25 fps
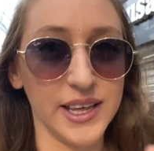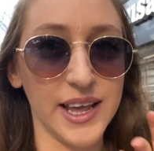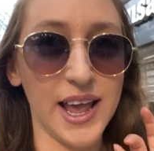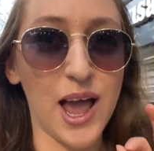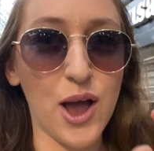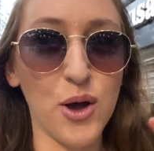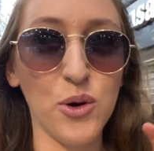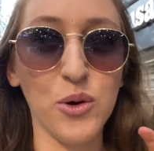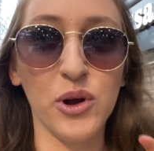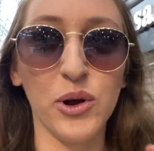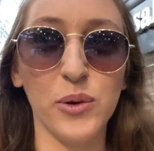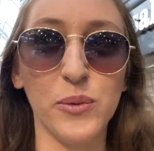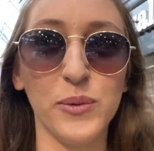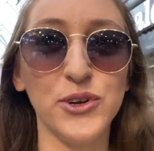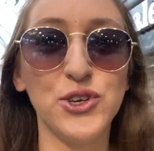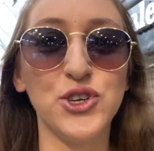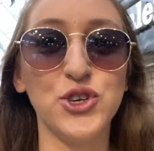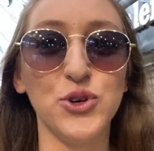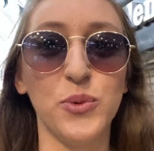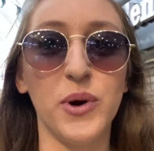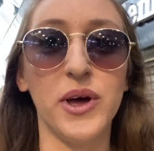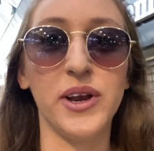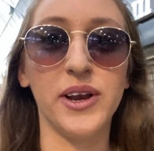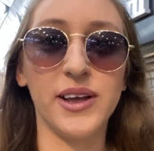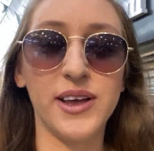the hour which
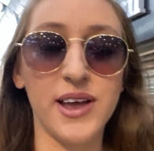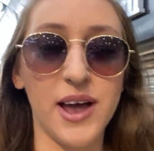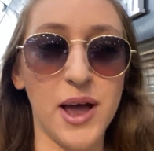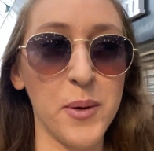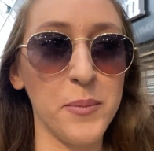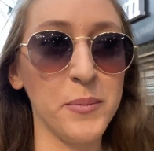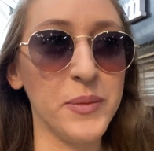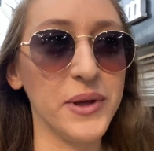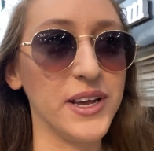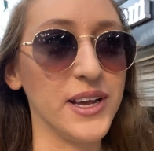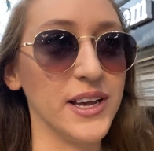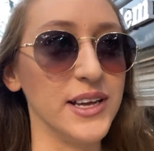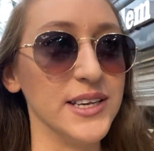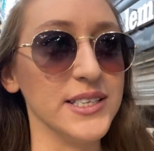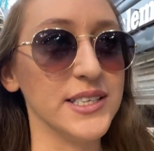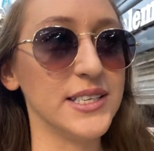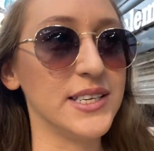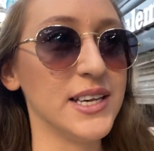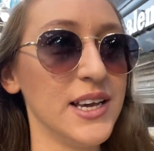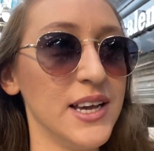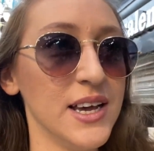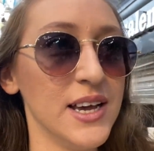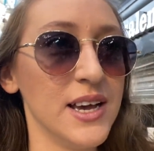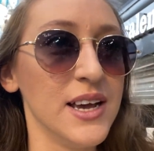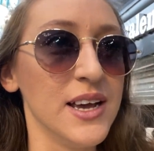you want to come because
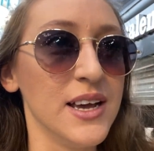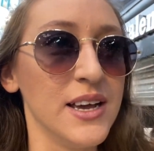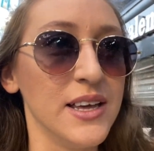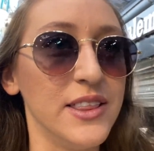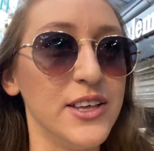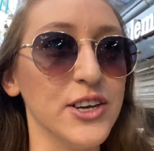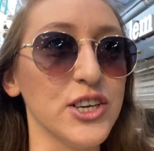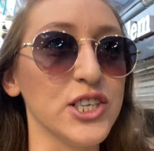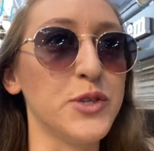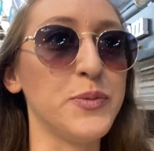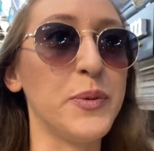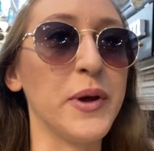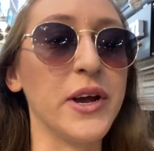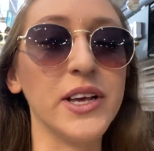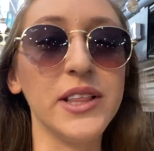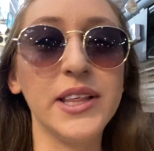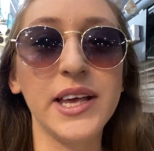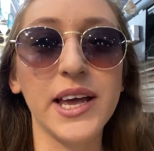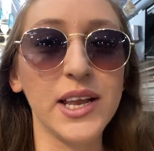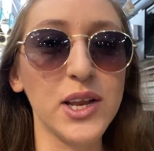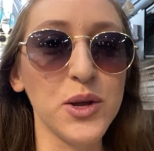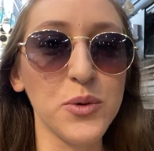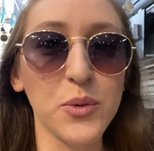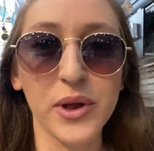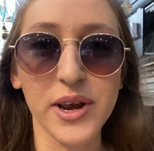there's barely
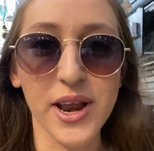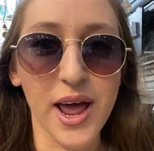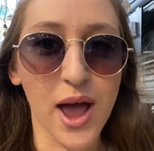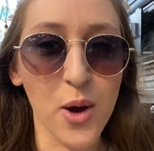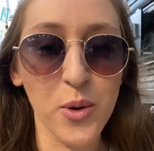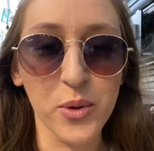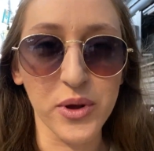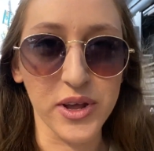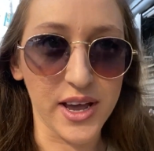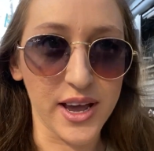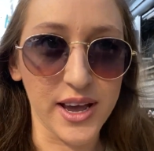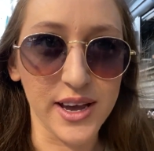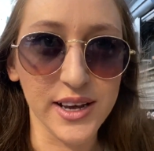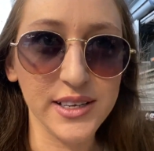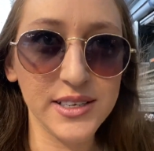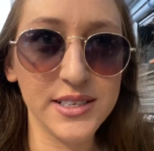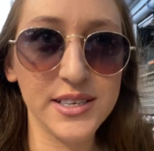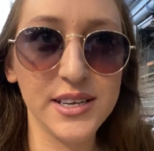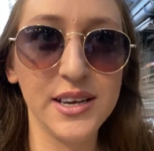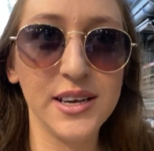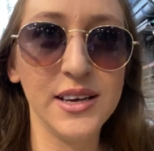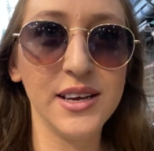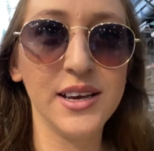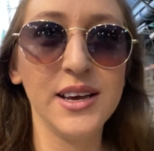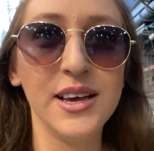anyone out yet.
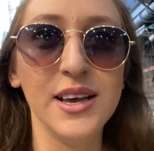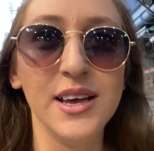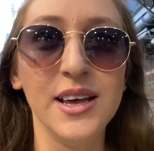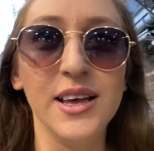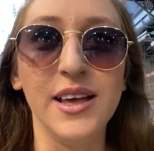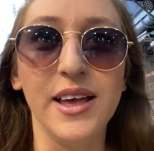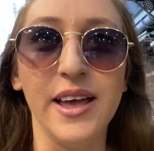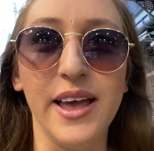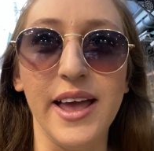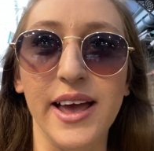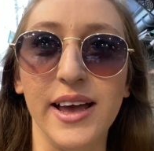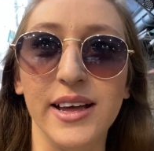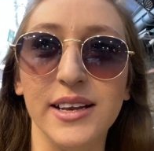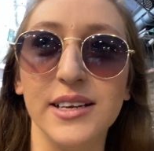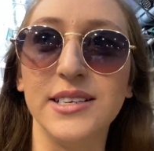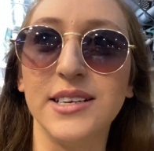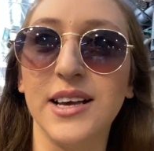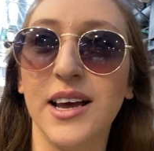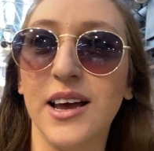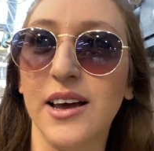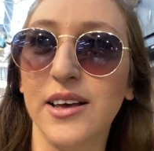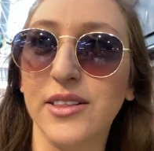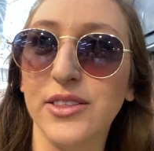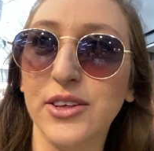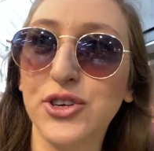
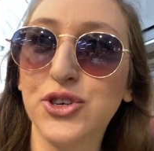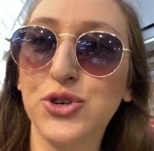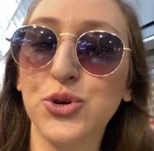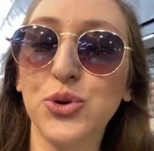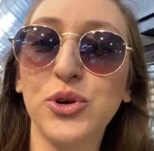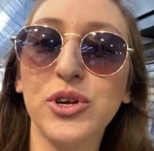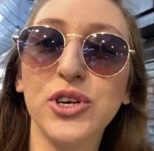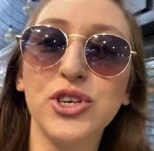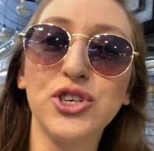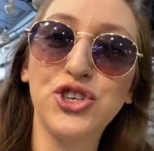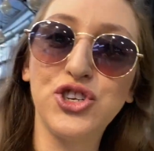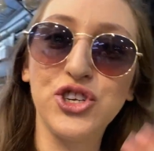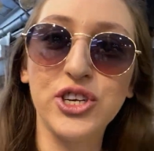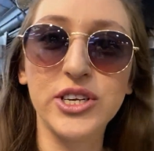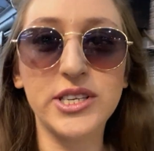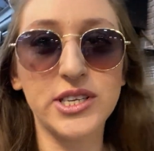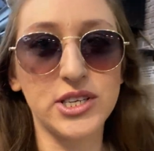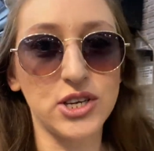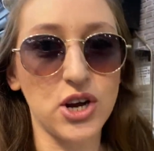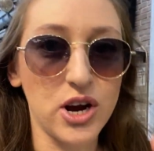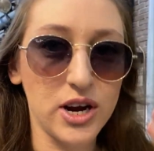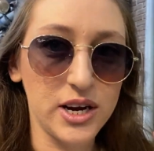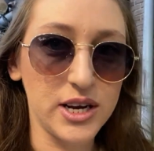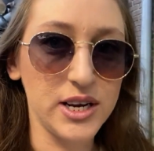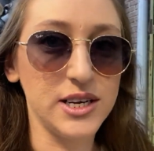And the shuk is just
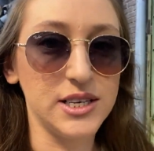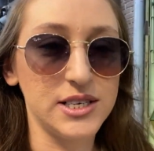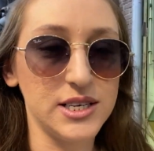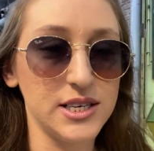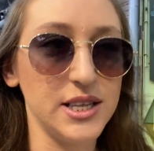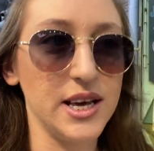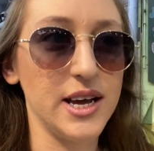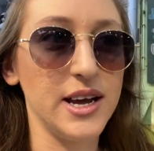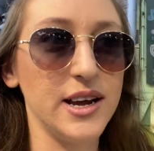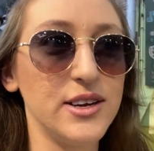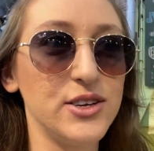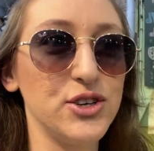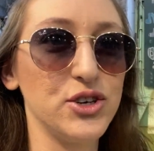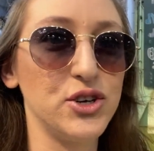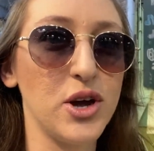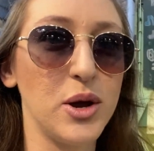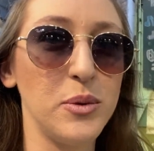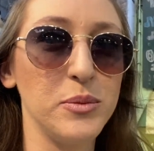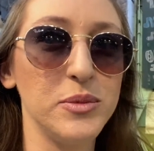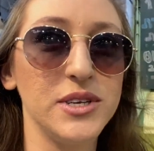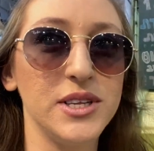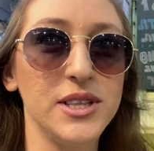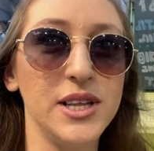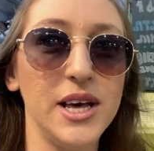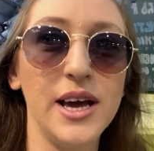starting to like to come
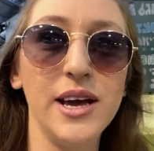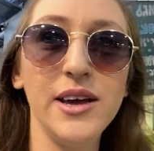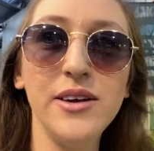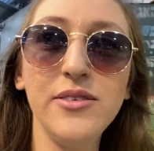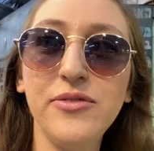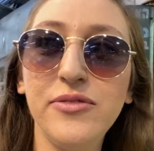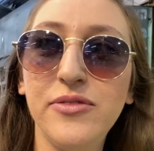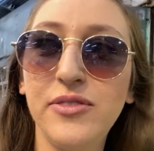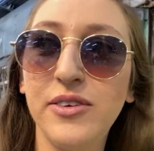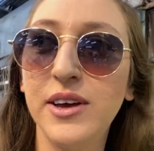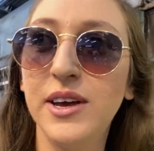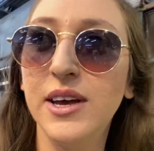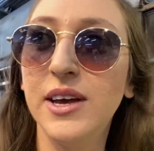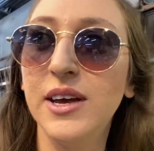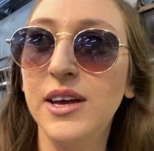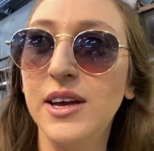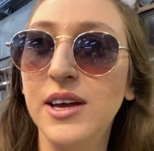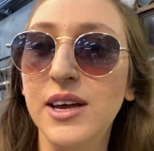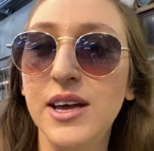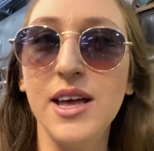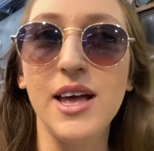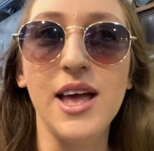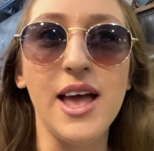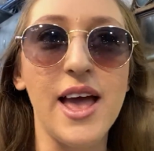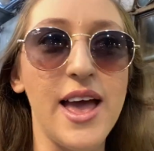to life.
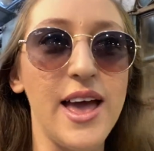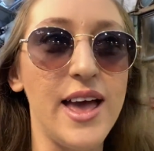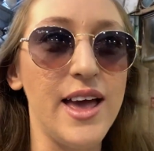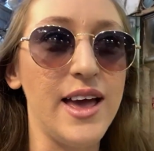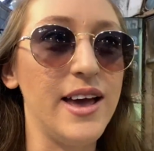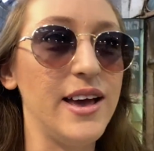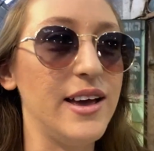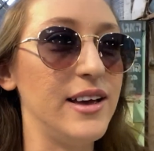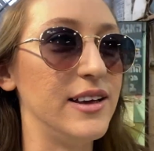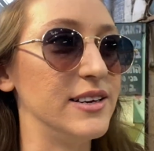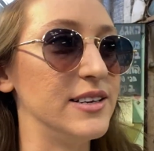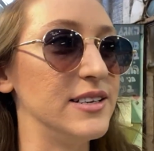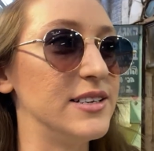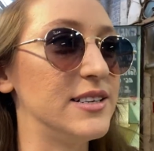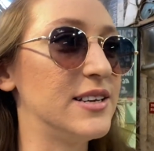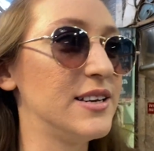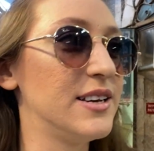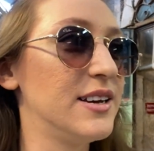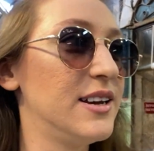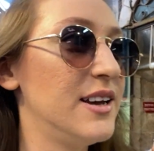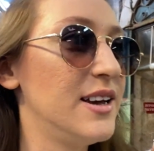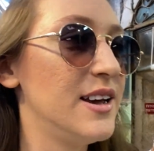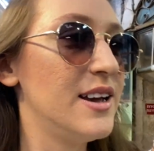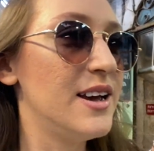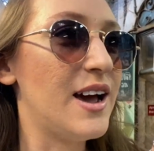And
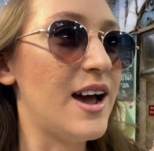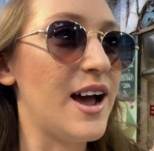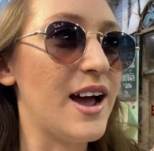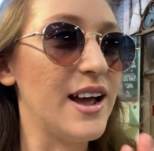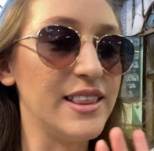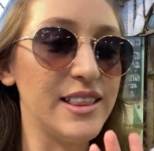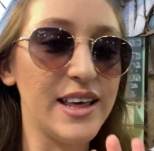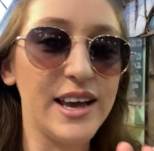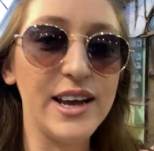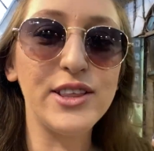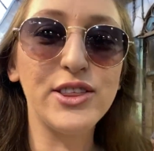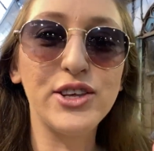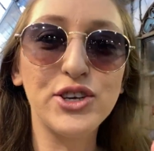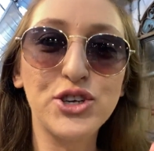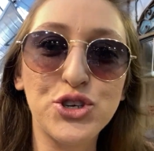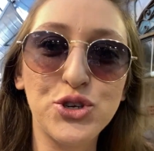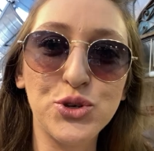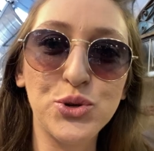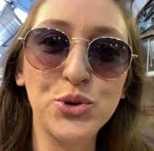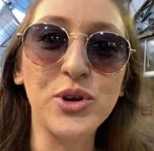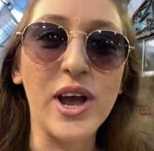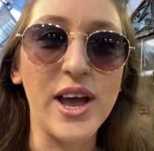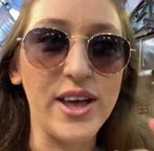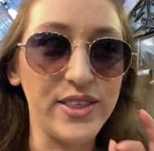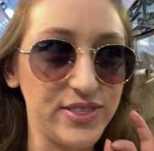I like the
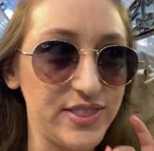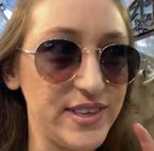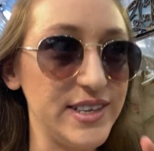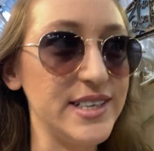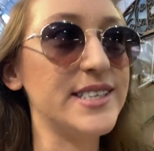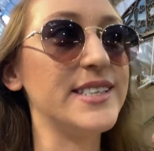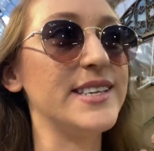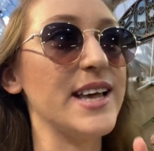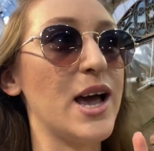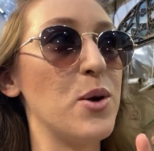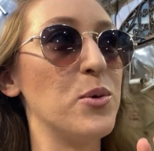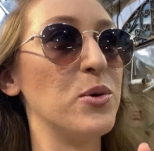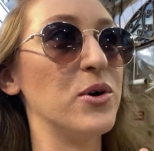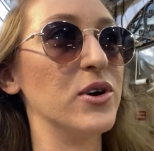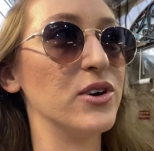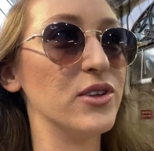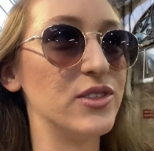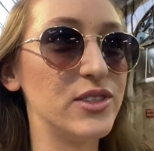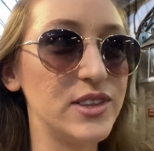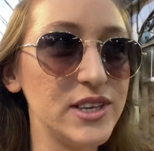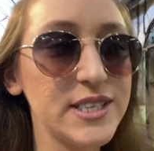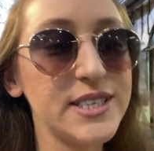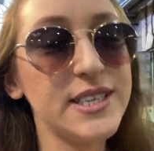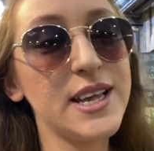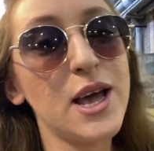shuk at this hour.
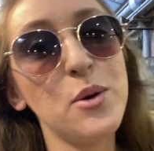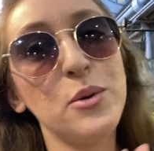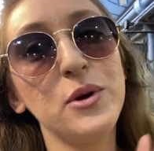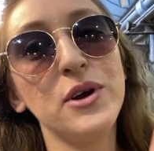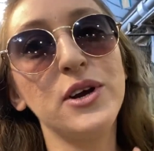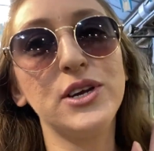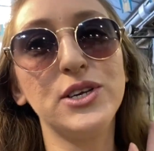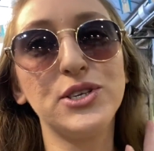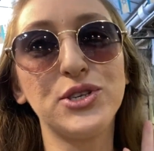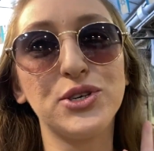This hour is